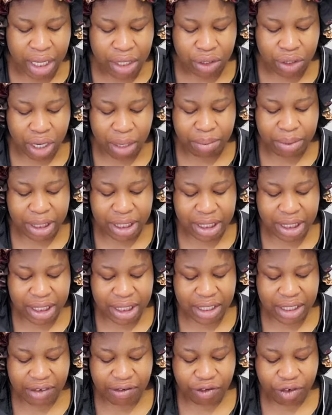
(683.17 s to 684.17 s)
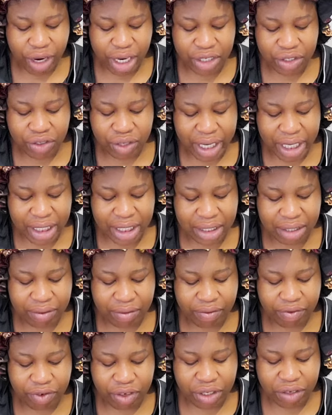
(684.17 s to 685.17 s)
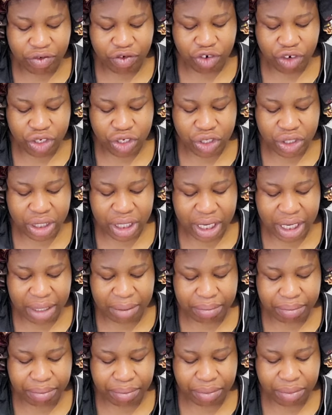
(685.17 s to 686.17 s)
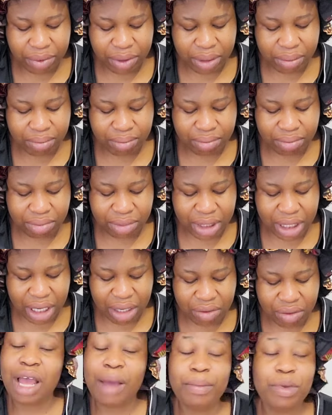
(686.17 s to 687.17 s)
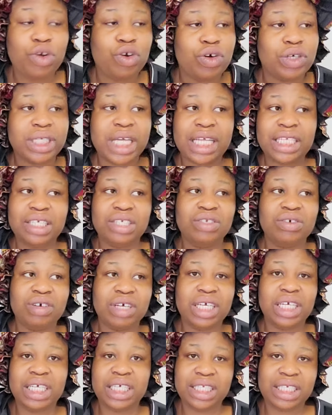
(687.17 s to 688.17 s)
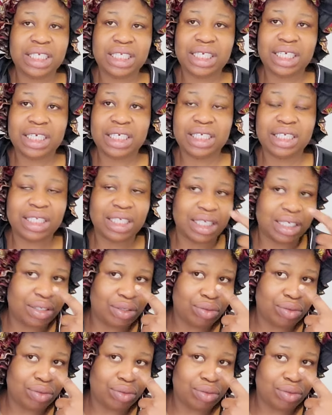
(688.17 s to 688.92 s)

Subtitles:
So I'm tasting the fried rice for the first time now because I did not eat it yesterday.